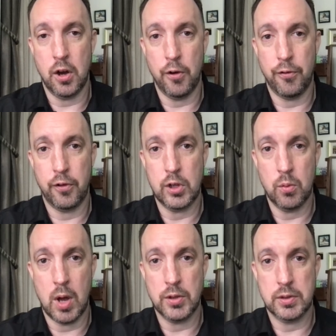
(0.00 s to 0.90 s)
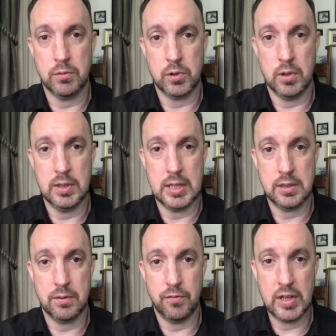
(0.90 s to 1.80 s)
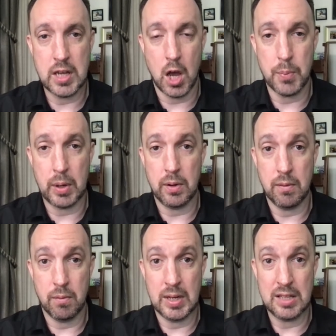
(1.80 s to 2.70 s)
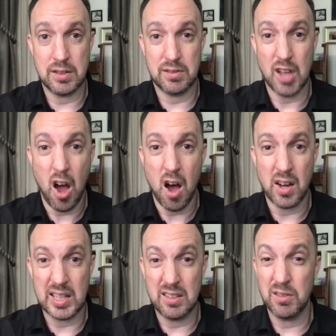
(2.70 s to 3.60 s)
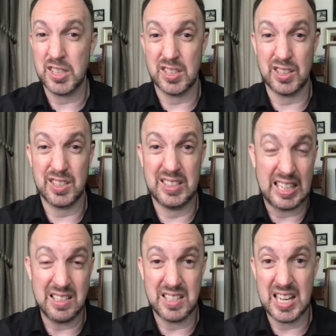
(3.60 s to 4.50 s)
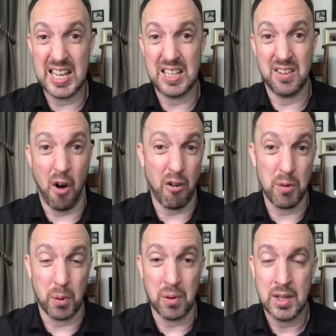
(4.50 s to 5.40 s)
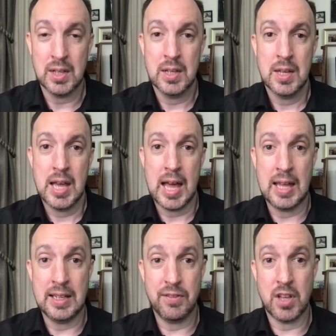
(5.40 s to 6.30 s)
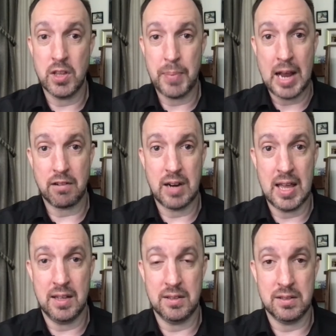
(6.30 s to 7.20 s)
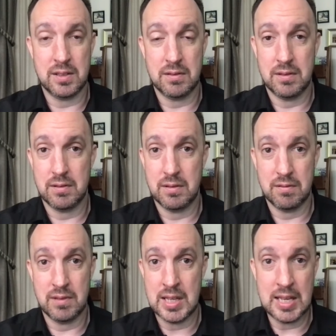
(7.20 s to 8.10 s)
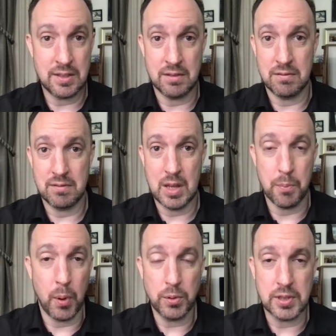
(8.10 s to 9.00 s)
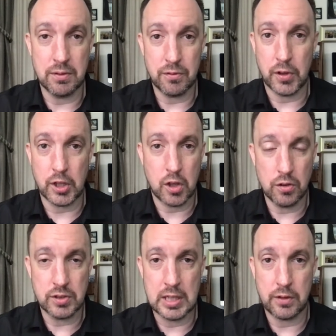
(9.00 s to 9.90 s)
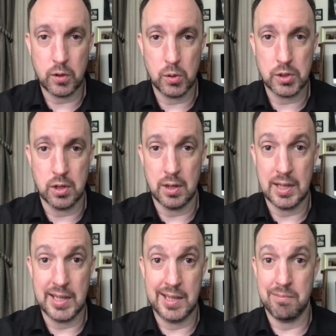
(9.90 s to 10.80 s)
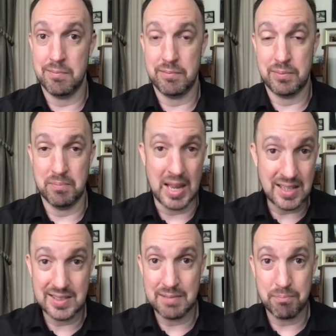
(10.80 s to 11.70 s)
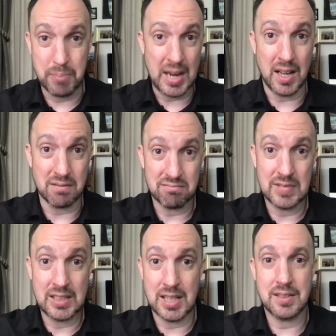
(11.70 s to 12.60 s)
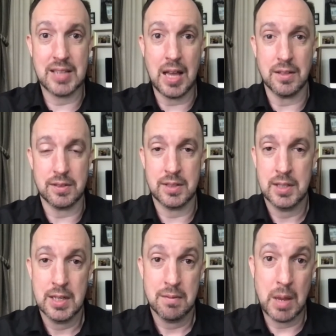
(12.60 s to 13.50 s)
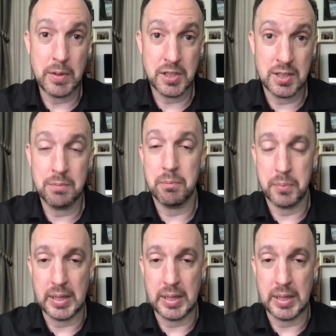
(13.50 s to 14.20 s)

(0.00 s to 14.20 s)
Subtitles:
off for you whilst I'm doing this video, but when it's dark, it all just looks dingy and horrible. And even though the background isn't important for the content, of course not, it makes it better. It just does. Maybe it shouldn't, but